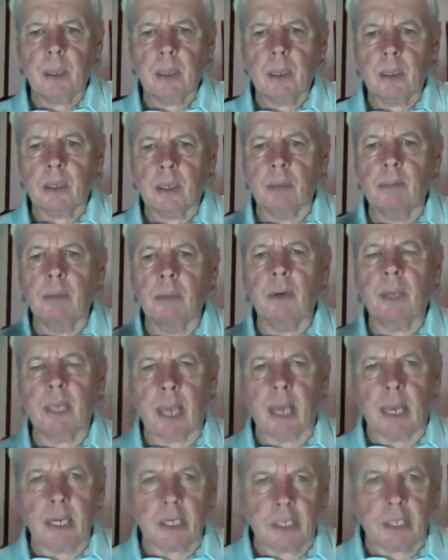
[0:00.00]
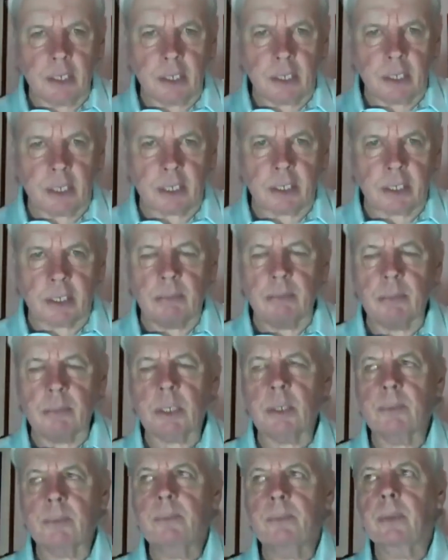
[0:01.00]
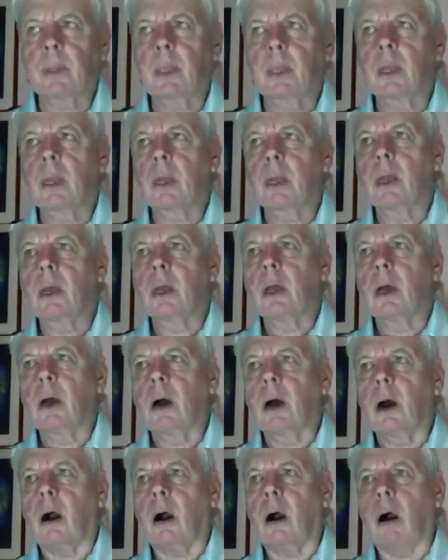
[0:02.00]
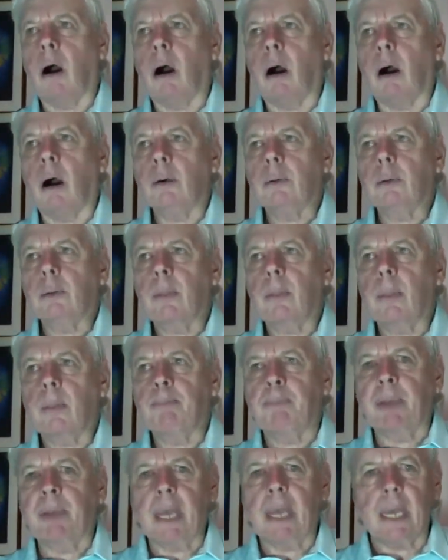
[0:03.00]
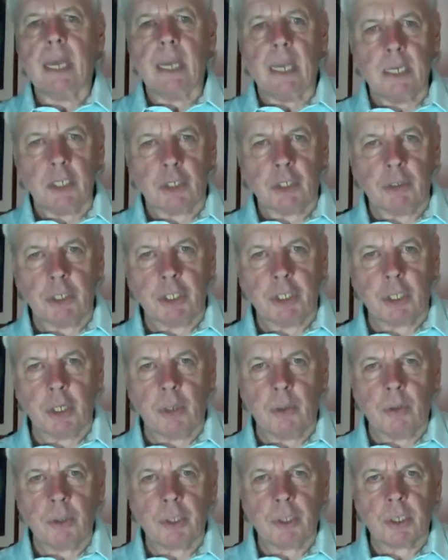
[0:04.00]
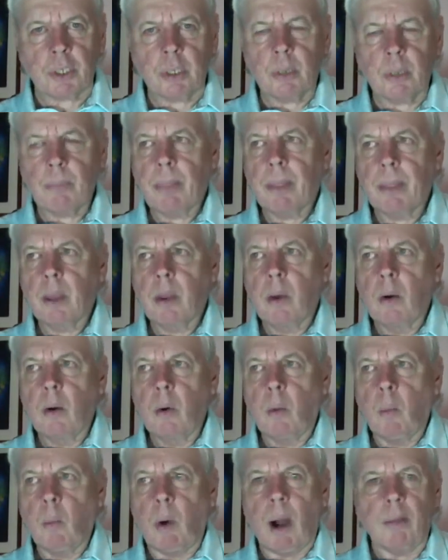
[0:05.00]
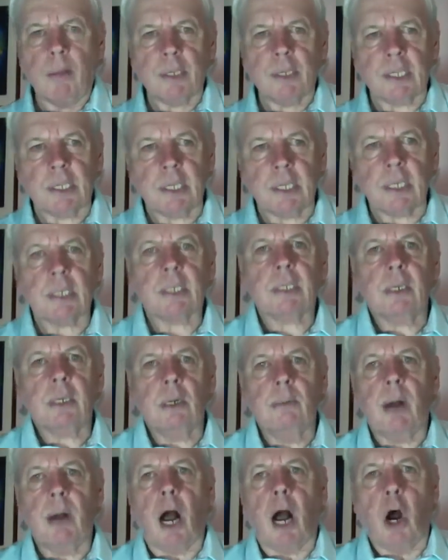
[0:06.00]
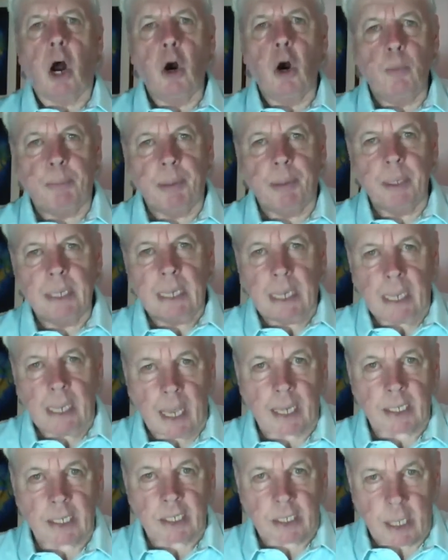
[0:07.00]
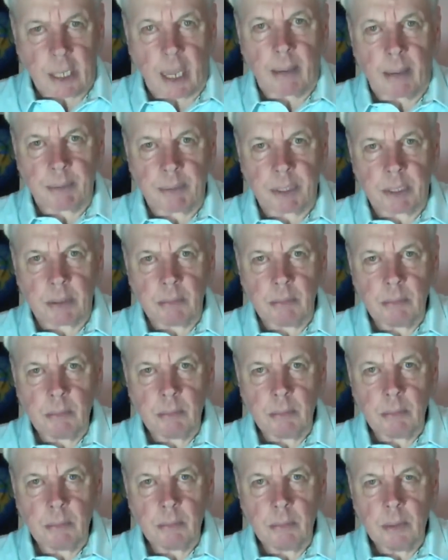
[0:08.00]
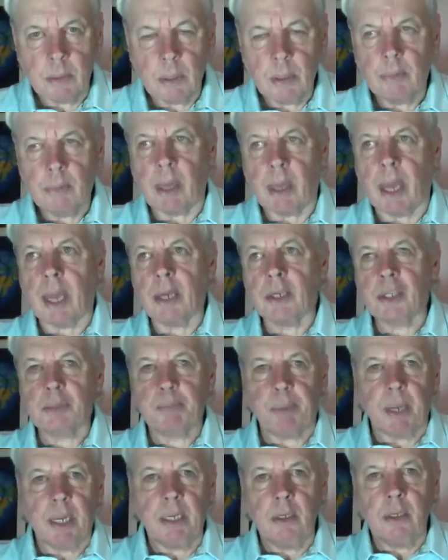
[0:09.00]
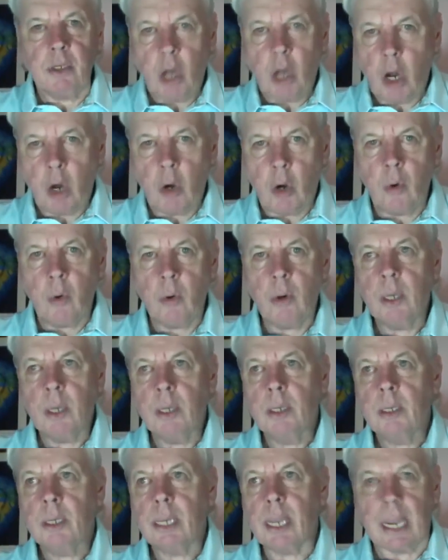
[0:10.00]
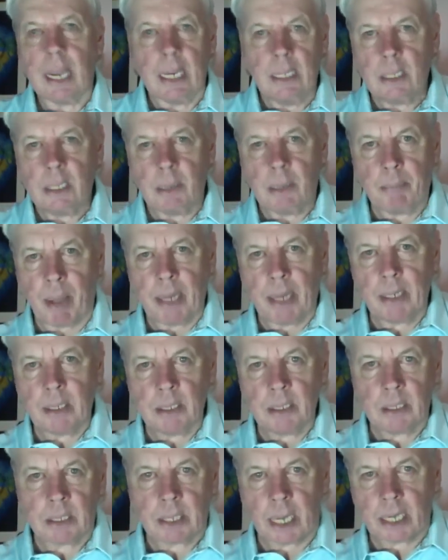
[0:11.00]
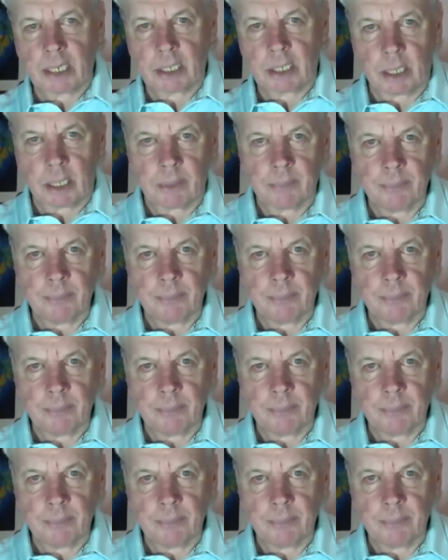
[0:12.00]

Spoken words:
communication systems, are being introduced while the system openly accepts there has been no independent testing.